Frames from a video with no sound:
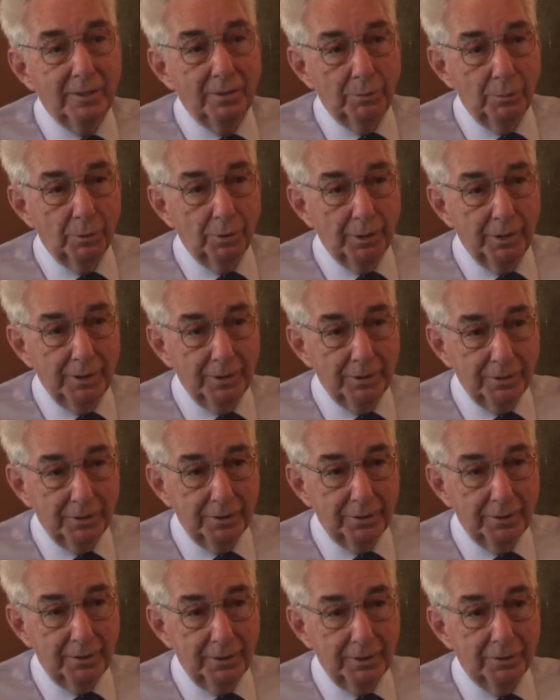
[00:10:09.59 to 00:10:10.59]
were
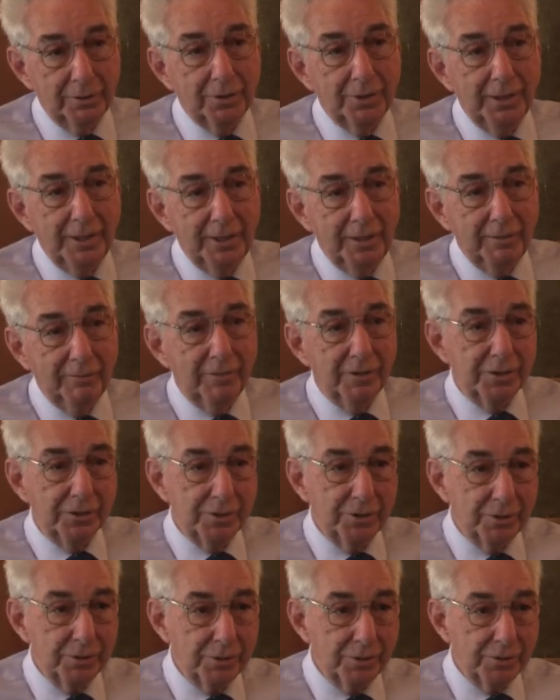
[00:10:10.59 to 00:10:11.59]
entertaining
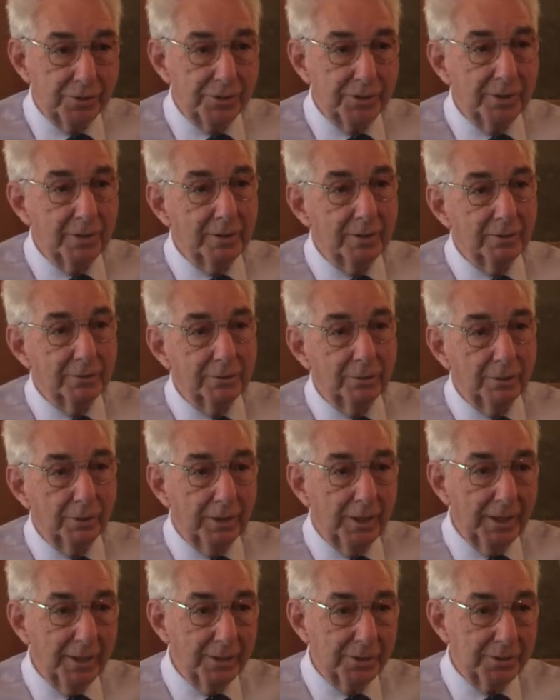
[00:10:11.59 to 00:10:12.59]
visitors or
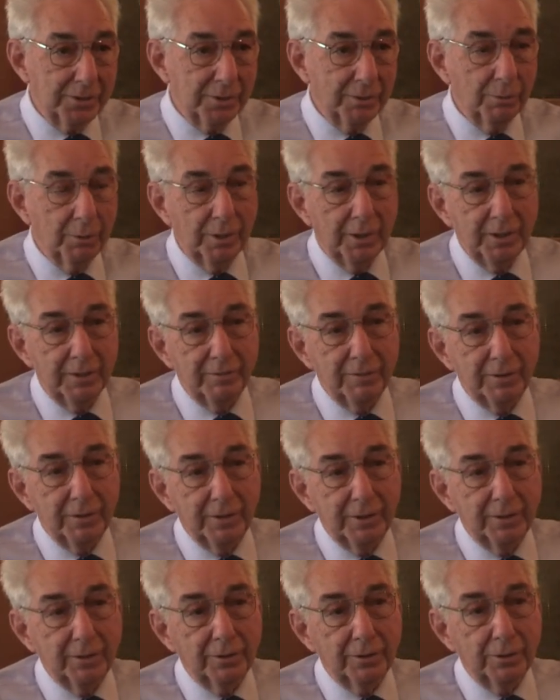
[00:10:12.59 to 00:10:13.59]
guests or whatever
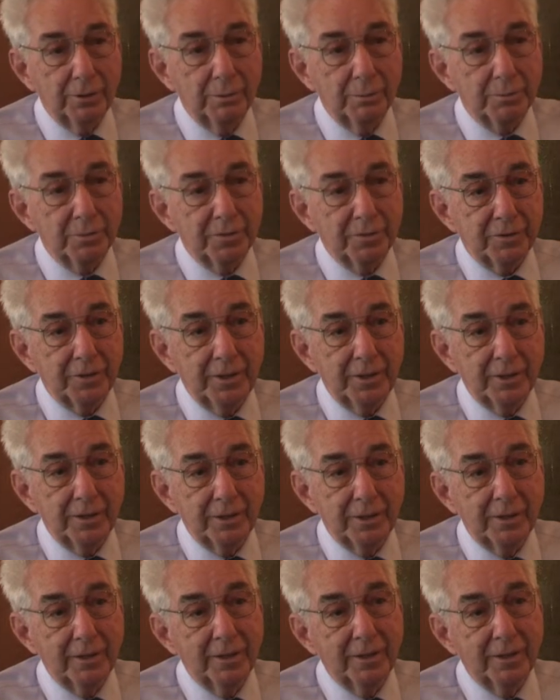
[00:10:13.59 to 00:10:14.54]
in their homes for dinner.